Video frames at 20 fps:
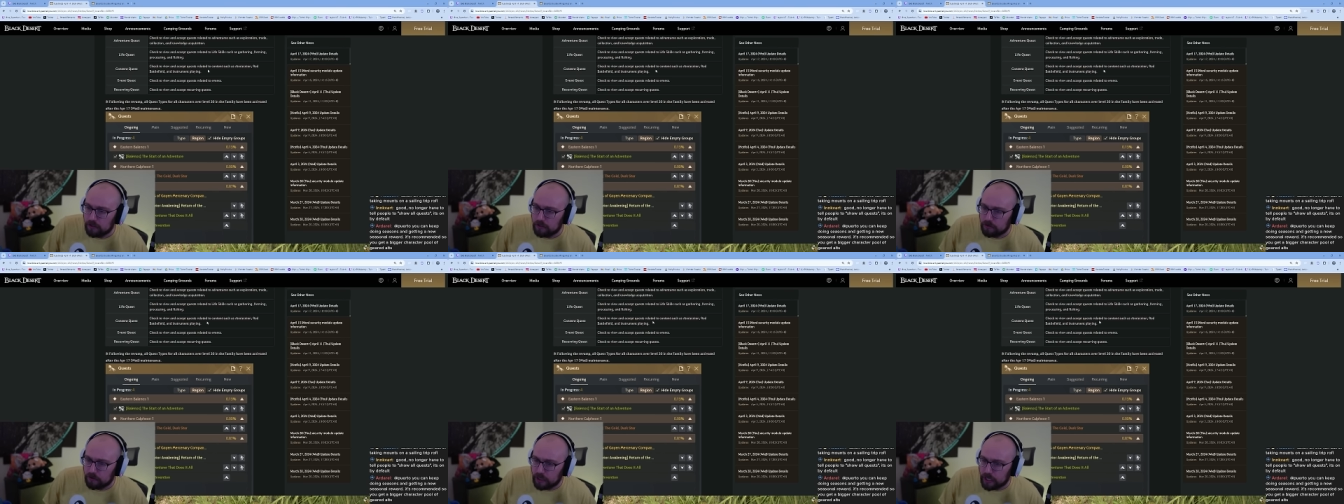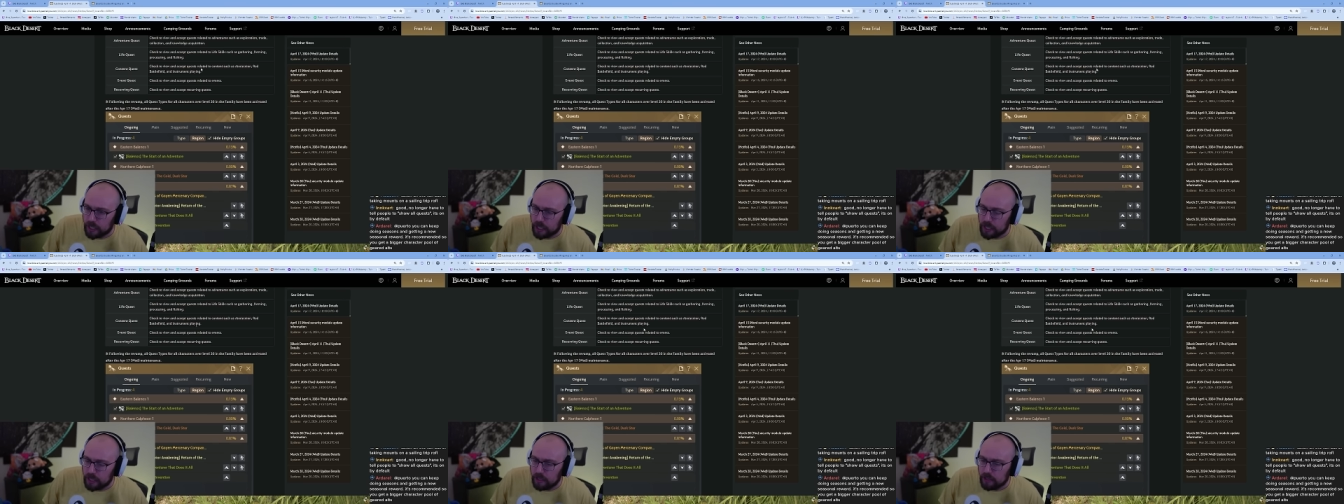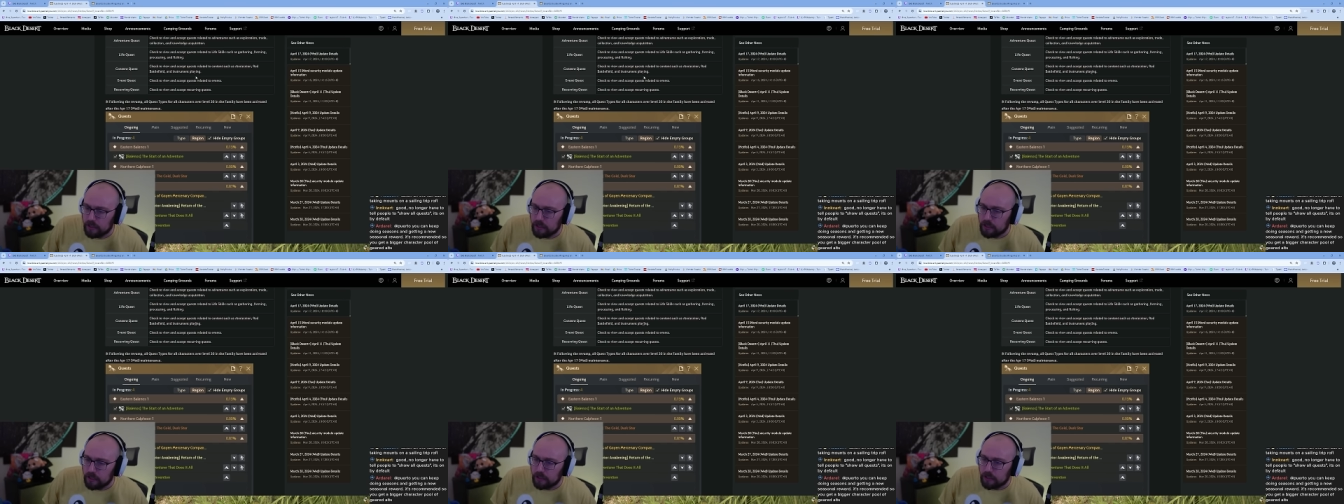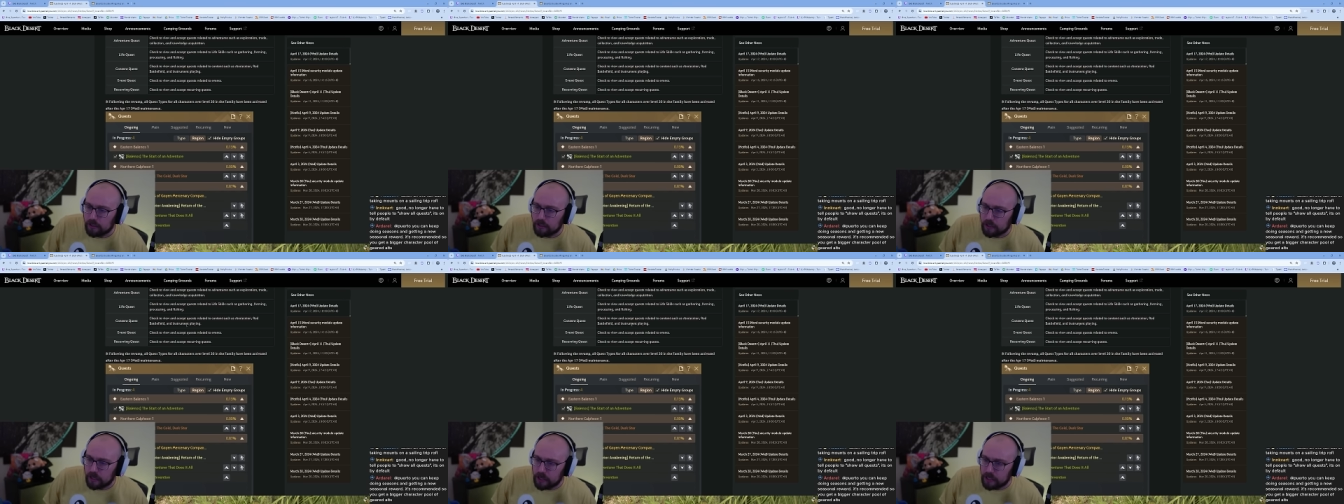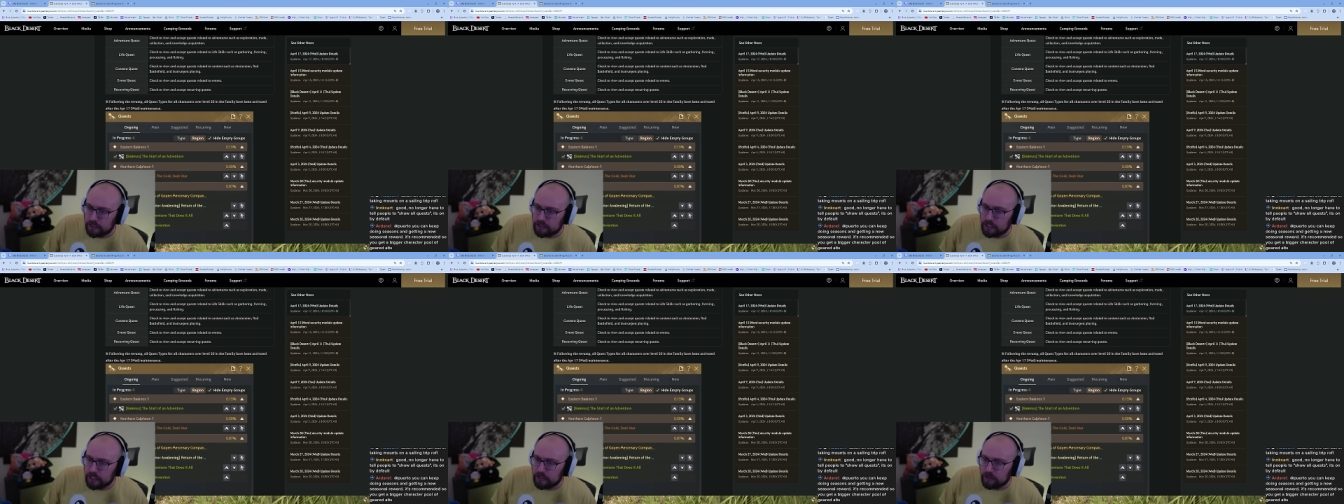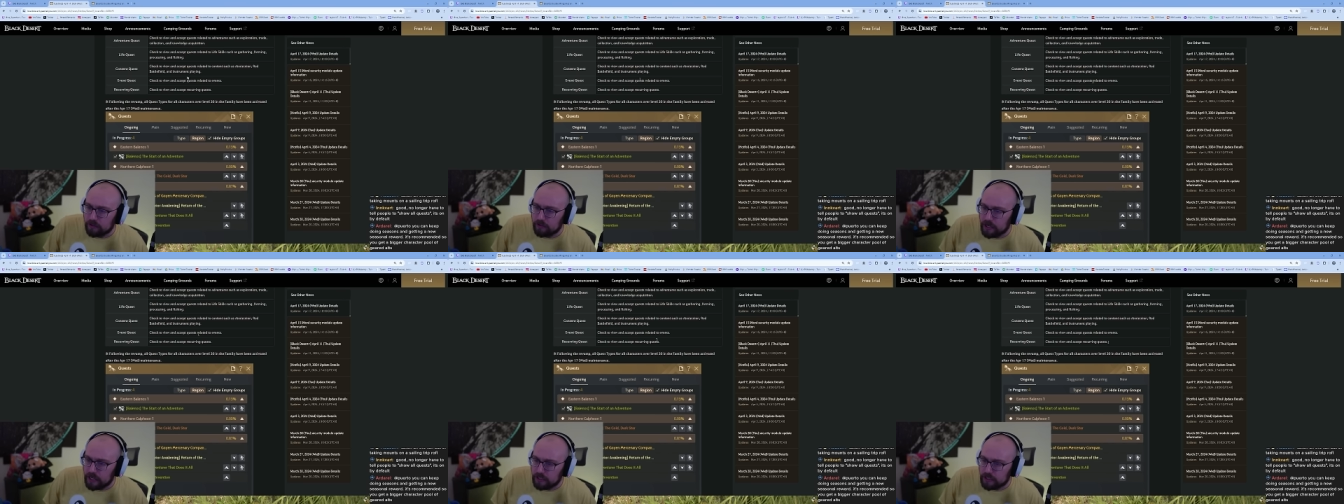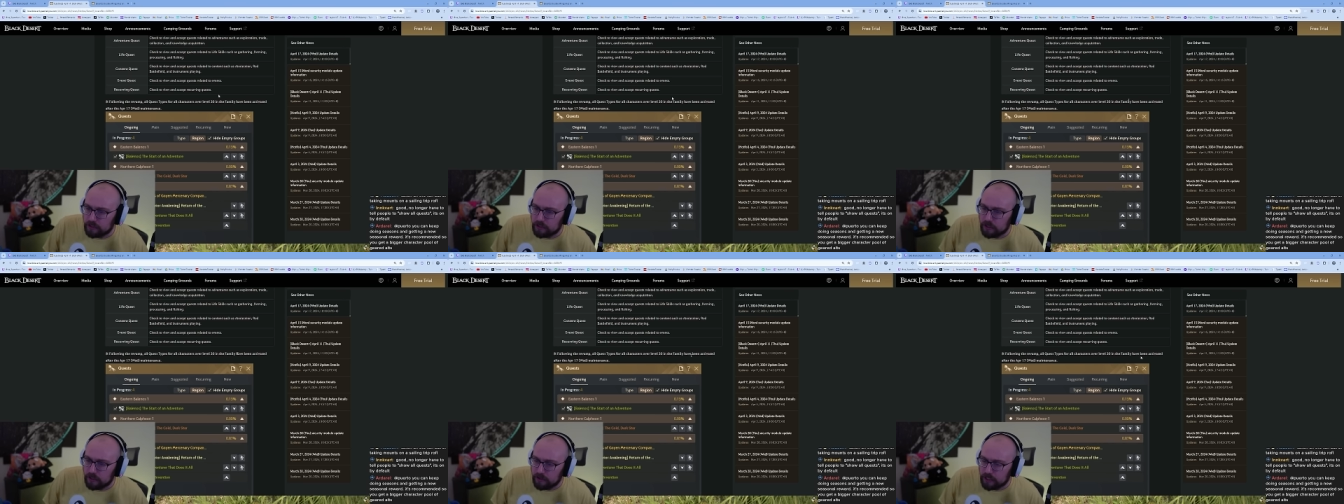Okay. Content
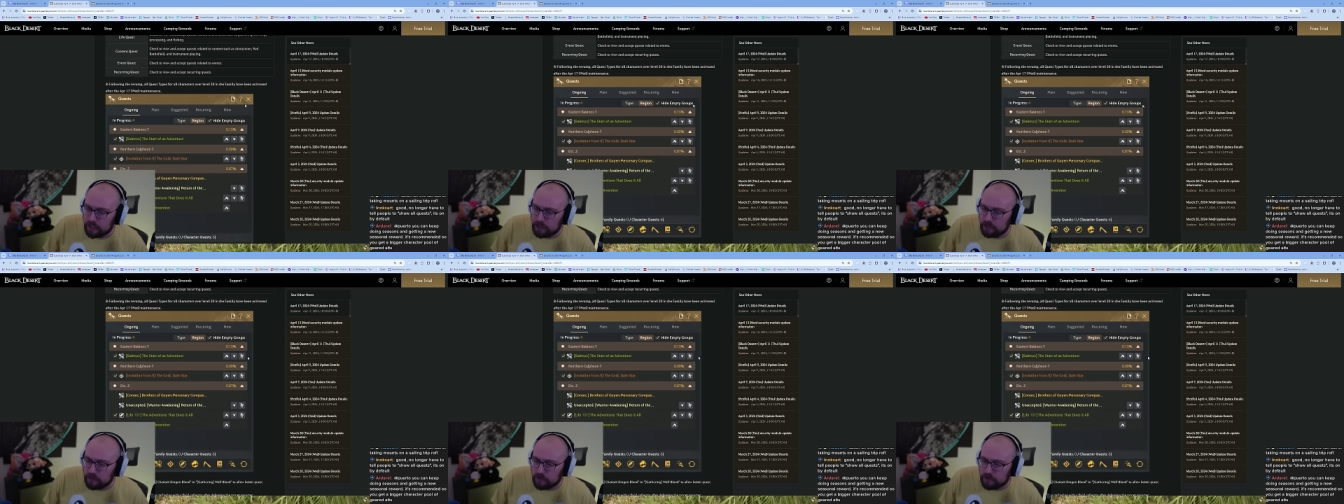quests. Okay, so...